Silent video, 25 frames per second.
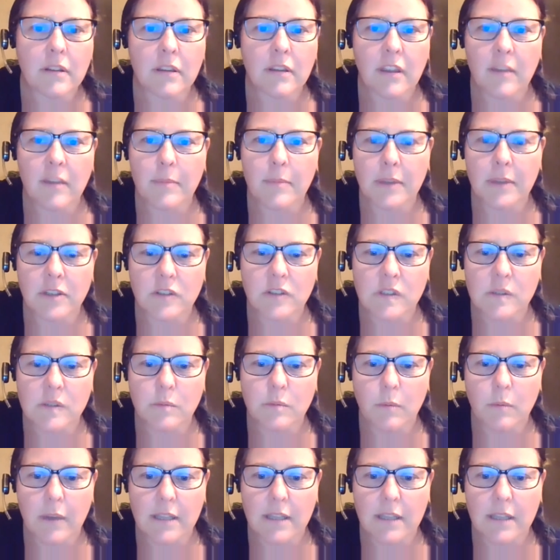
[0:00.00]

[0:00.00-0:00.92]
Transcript: Give me just 1